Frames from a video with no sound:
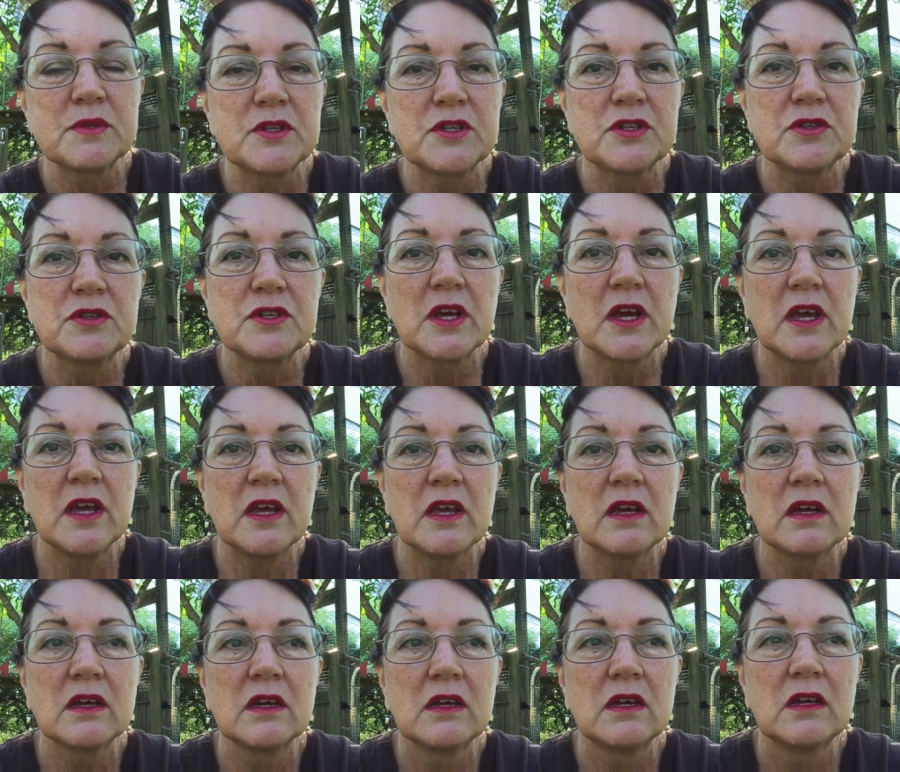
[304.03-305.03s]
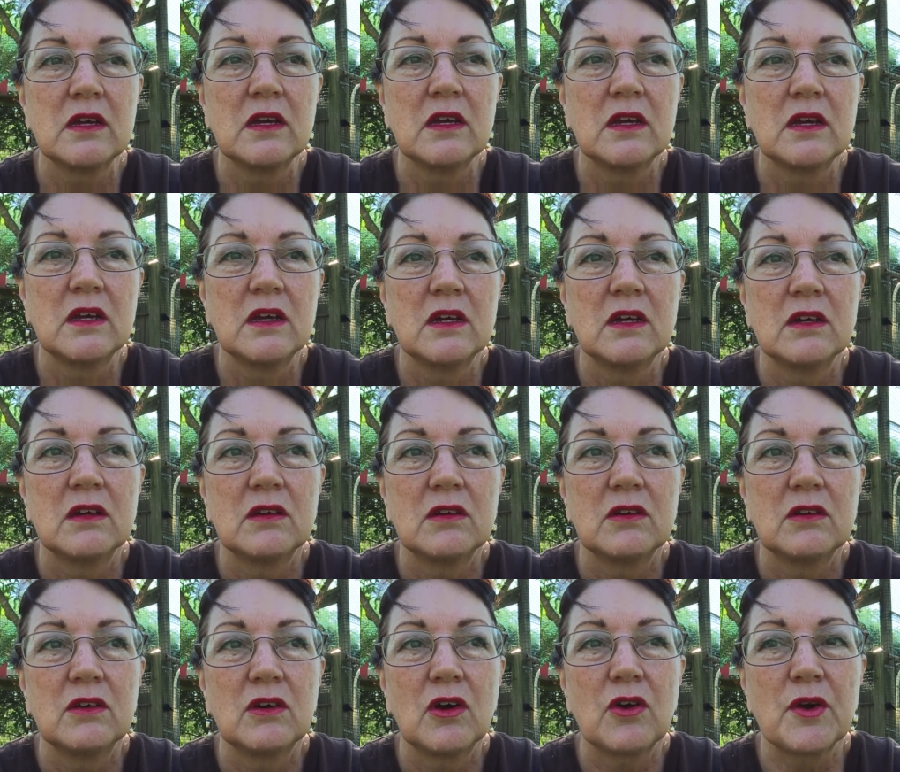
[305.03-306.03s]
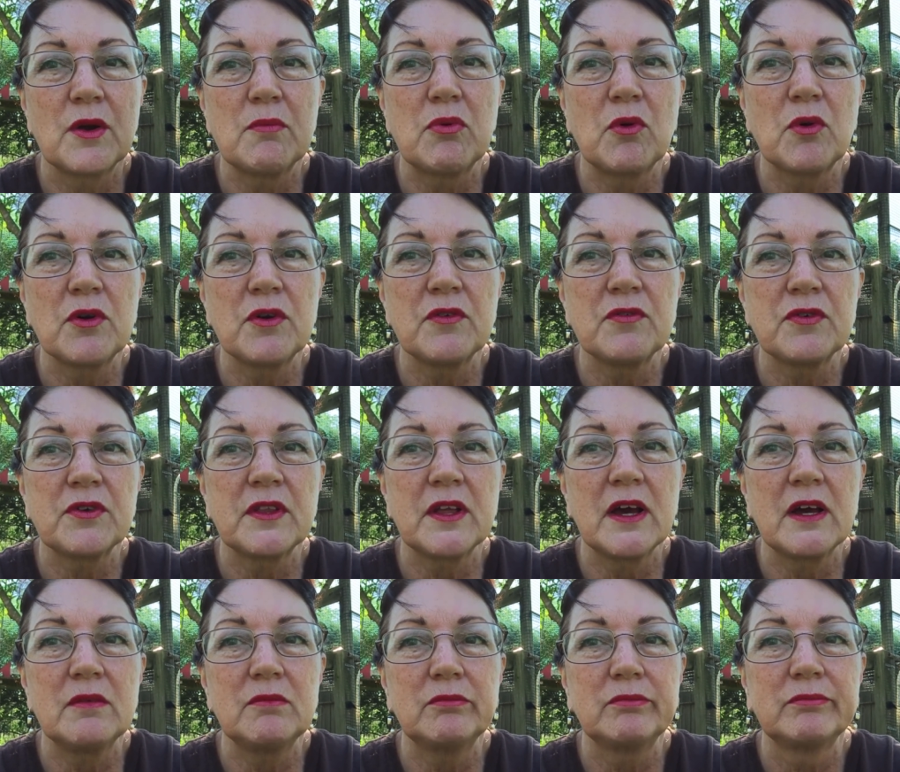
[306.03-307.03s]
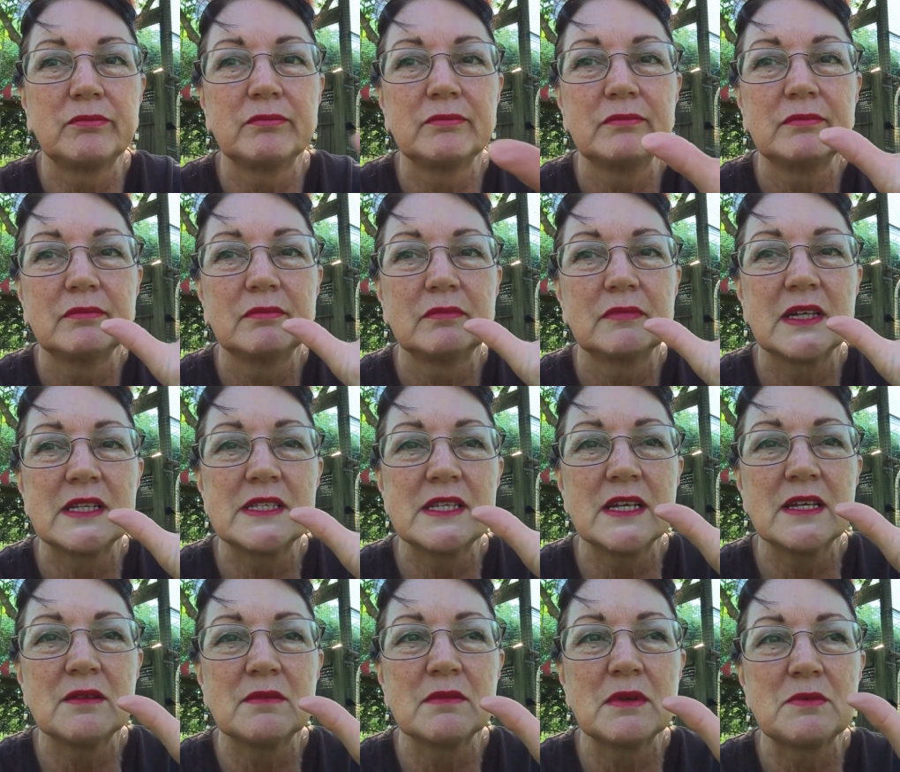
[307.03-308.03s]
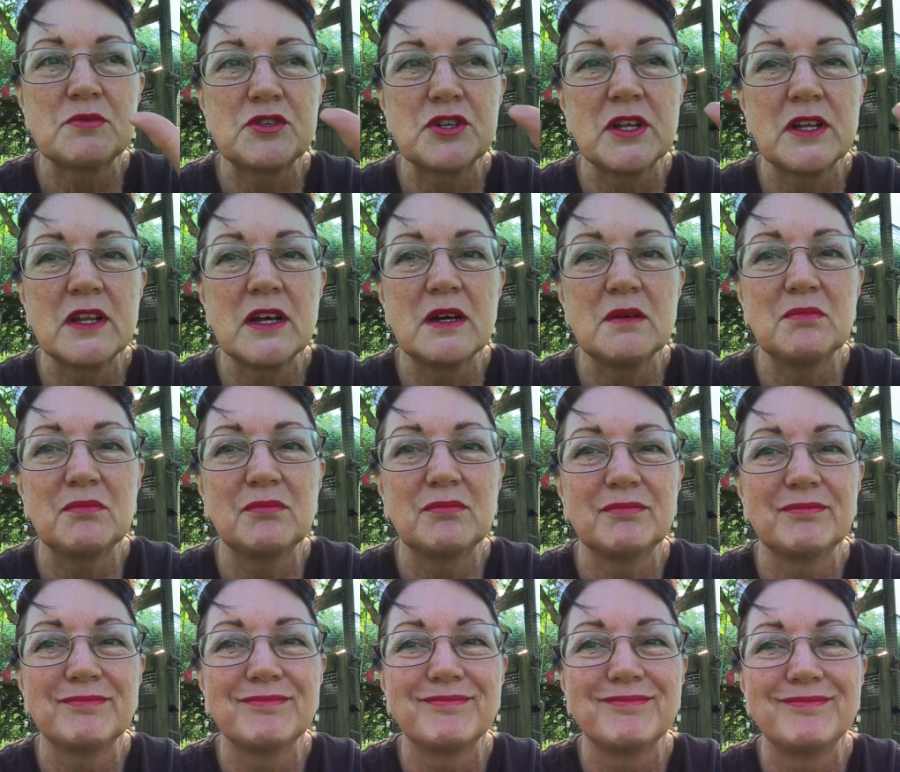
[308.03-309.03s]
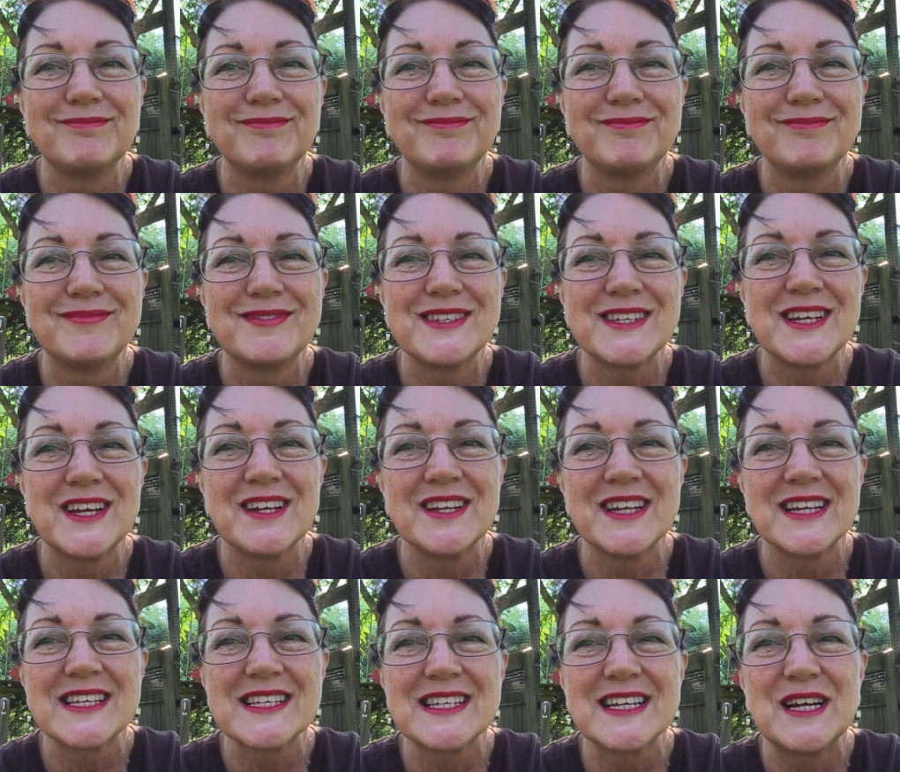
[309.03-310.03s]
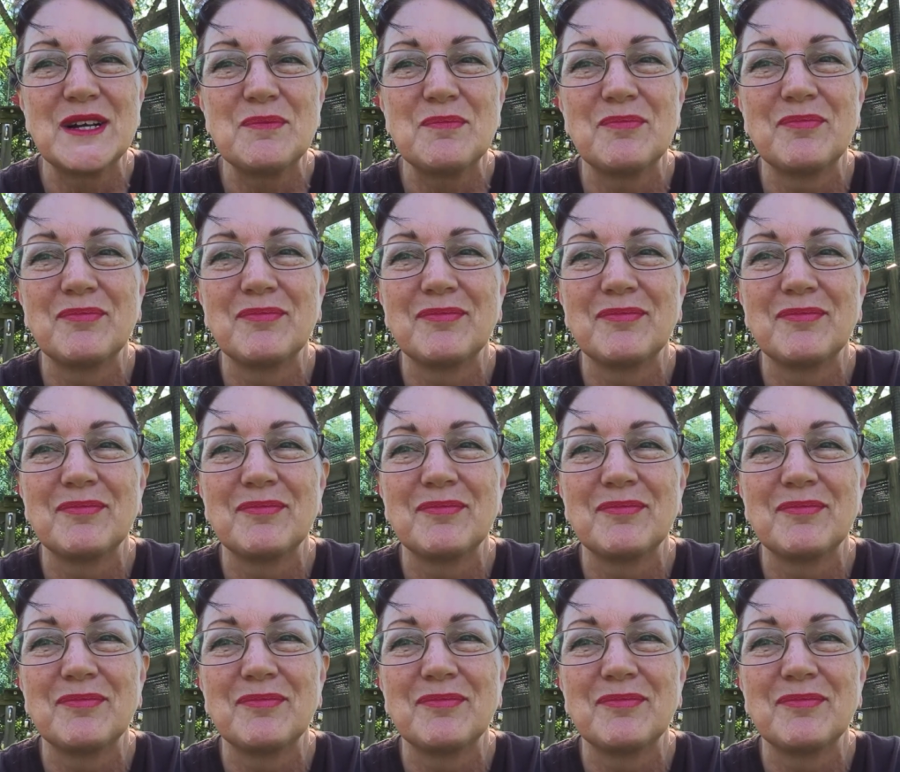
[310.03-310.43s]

that you take are important for that. That's it. I'm shutting up. See y'all next time.